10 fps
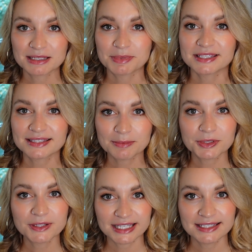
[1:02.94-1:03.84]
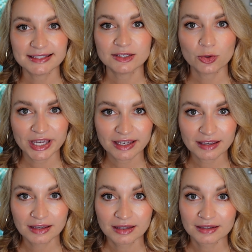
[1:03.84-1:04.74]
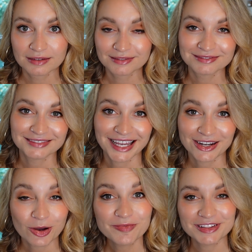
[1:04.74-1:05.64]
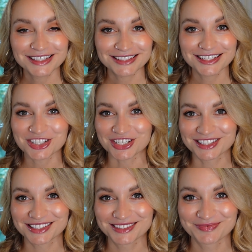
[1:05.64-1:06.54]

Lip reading: to be simple, easy, quick, and hopefully delicious.